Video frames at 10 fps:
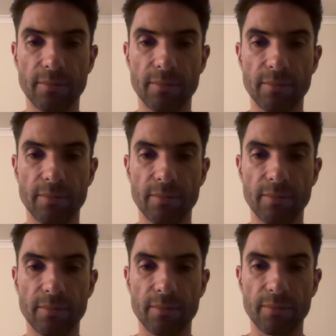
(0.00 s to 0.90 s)

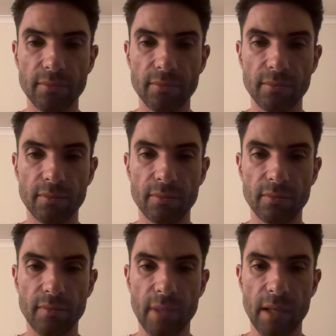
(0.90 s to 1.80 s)

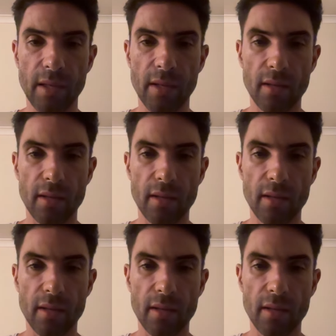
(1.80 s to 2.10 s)
Nobody speaks.